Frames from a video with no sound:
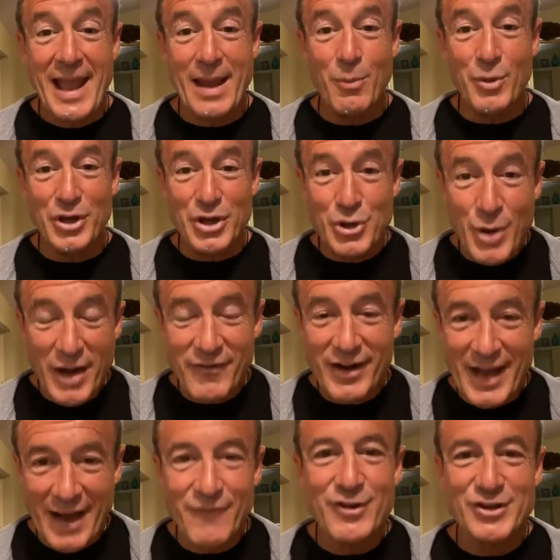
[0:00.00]
and when you have a
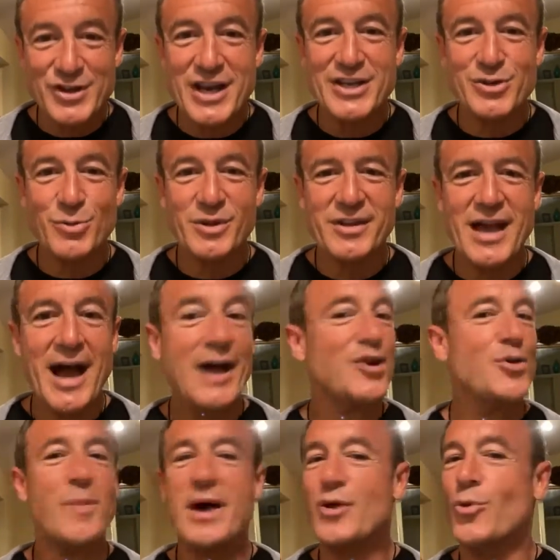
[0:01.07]
conversation with
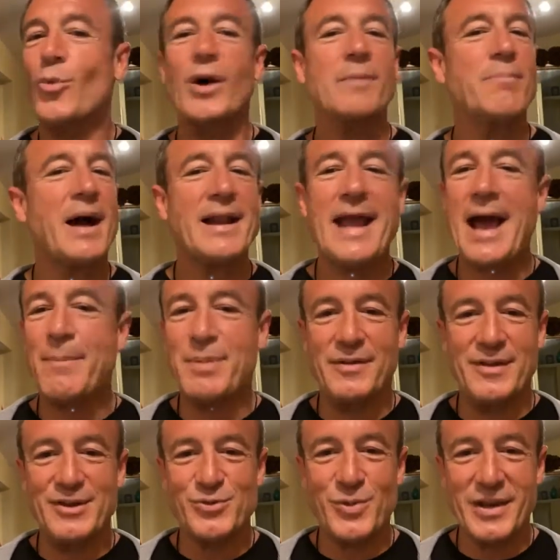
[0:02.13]
God, no matter what might
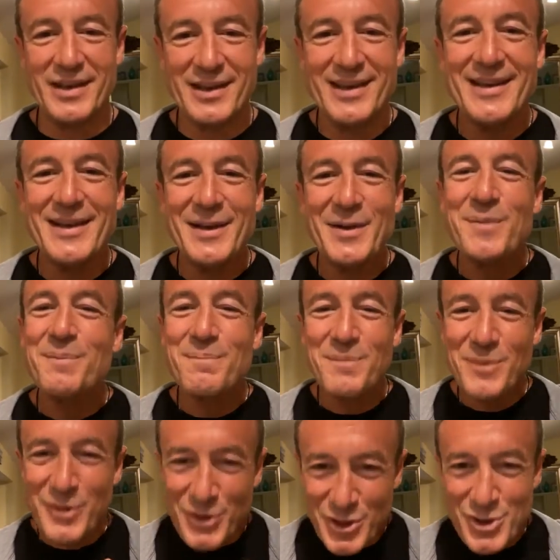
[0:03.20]
happen this week,
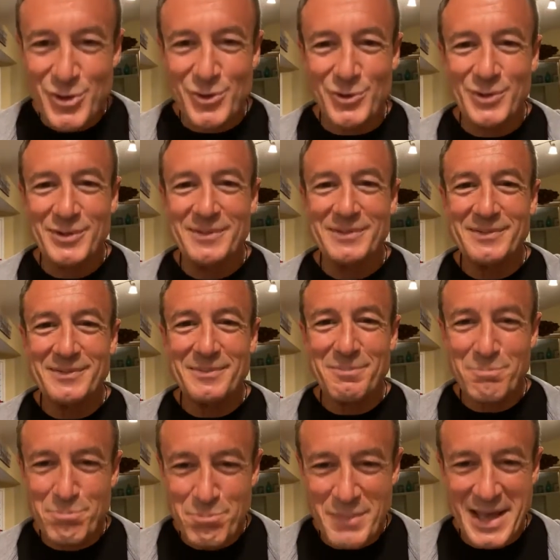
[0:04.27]
you,
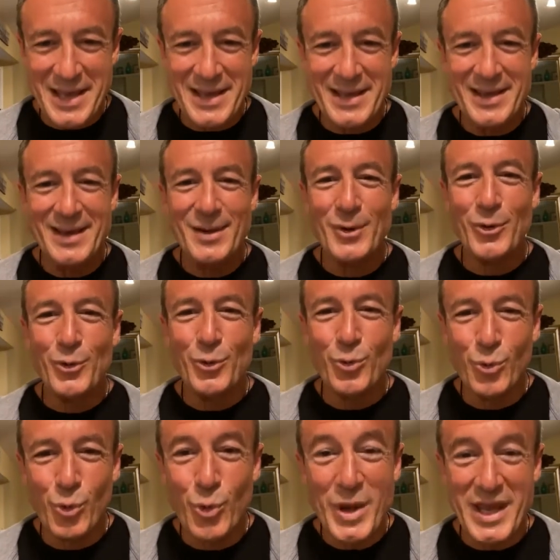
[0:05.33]
me,
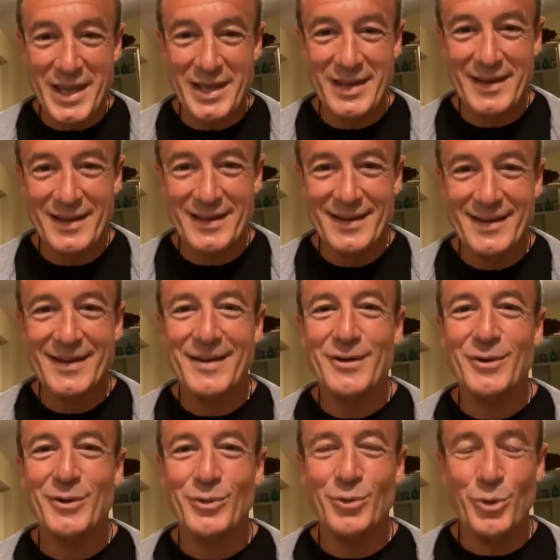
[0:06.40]
we
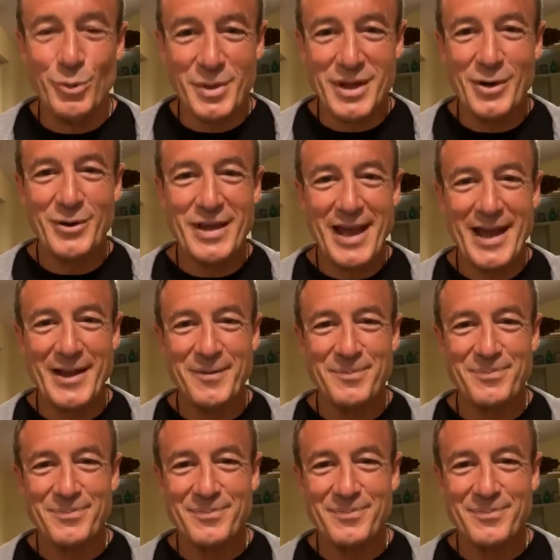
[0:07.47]
will be okay.